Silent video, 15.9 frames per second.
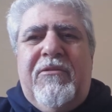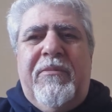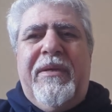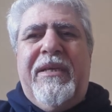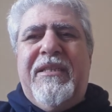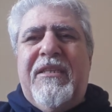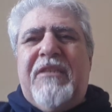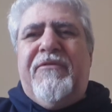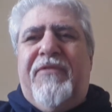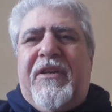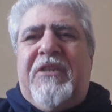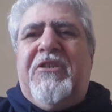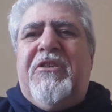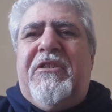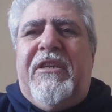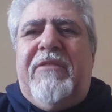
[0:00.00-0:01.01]
me, this
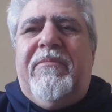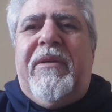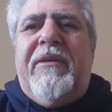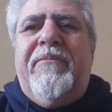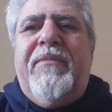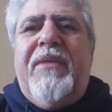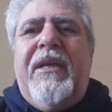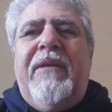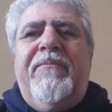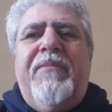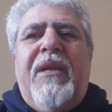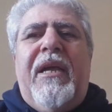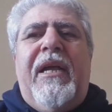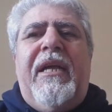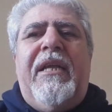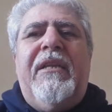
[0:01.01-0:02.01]
frustrates me, yeah?
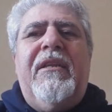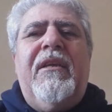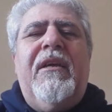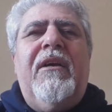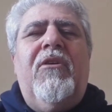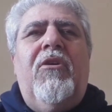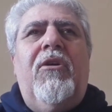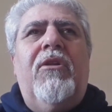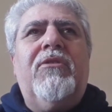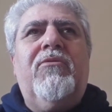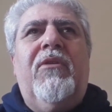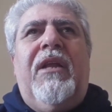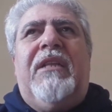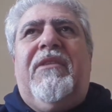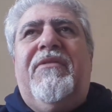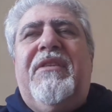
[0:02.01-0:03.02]
And also
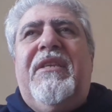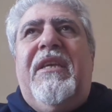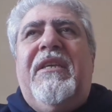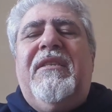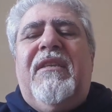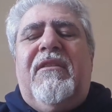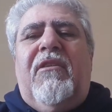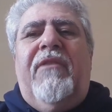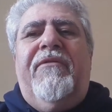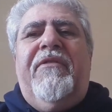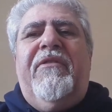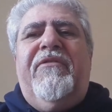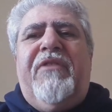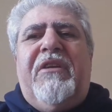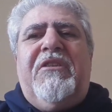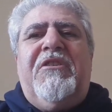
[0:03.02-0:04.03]
a lot of things that often
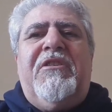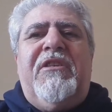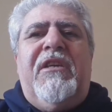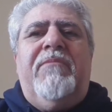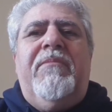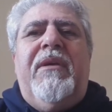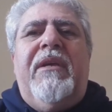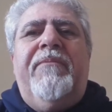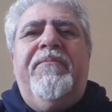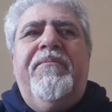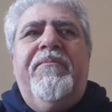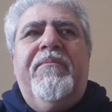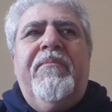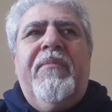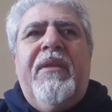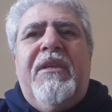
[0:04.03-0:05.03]
frustrate me,
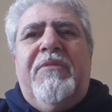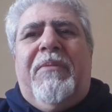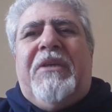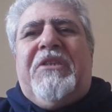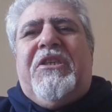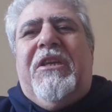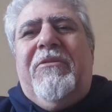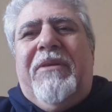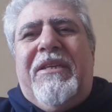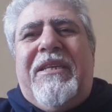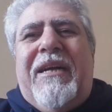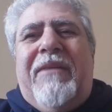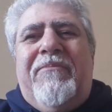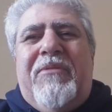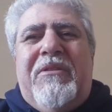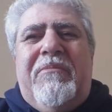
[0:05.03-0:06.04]
especially when it
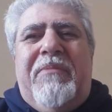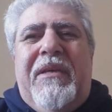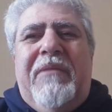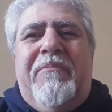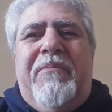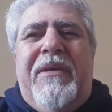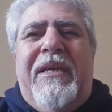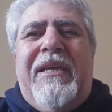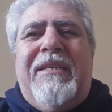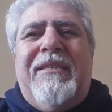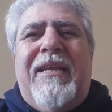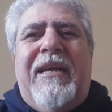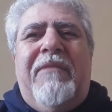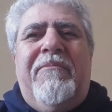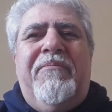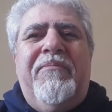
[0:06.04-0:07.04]
comes to the PMP
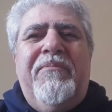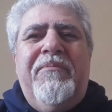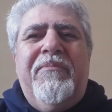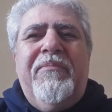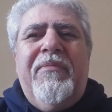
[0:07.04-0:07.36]
exam,